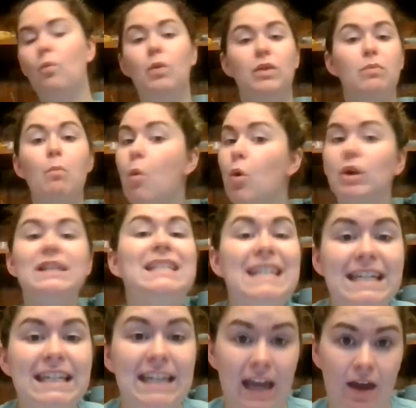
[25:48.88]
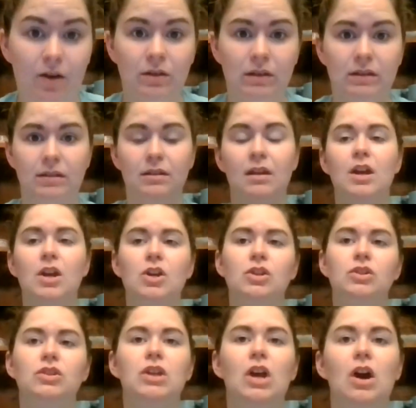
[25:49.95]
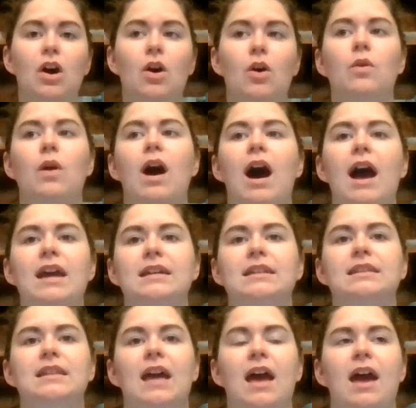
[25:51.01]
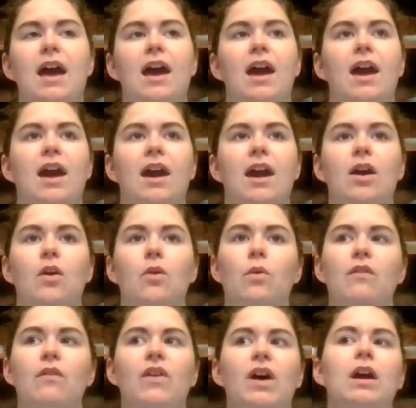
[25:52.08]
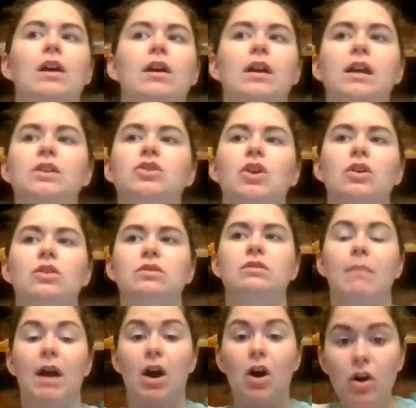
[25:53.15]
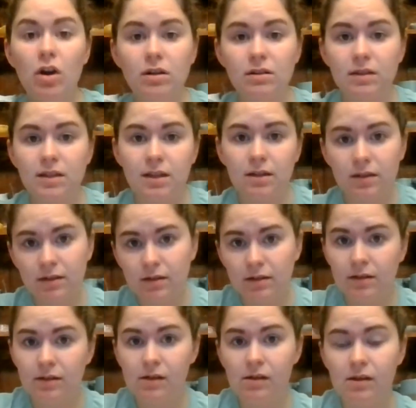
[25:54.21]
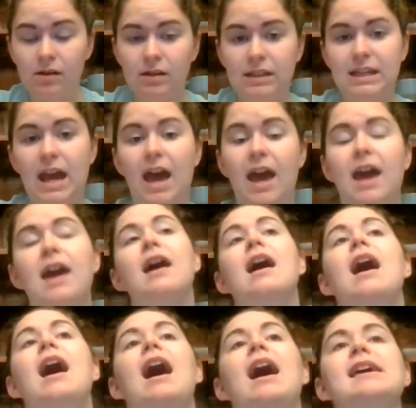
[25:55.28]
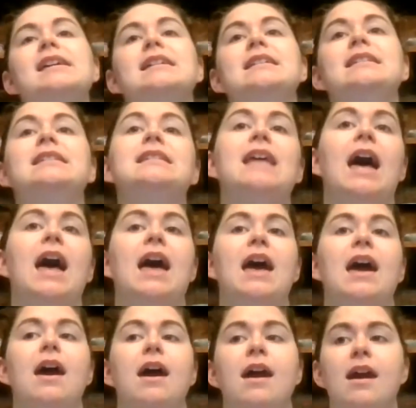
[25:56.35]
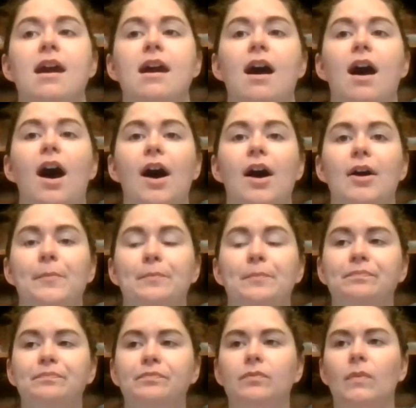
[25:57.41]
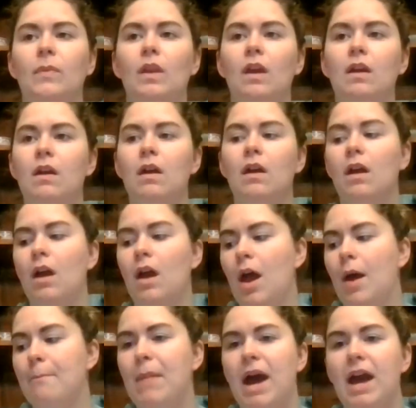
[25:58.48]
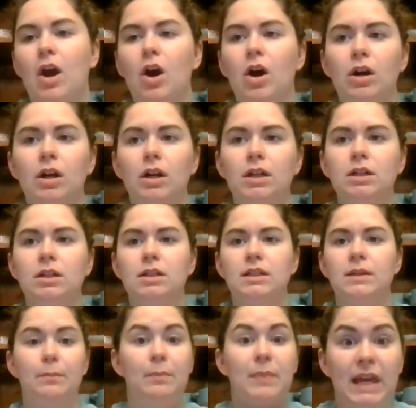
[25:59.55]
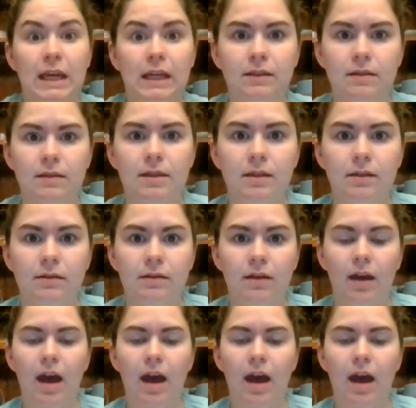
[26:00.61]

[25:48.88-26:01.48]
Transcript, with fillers: with more details. So I could say, if I chose my heart day. I can say, um, my heart beats.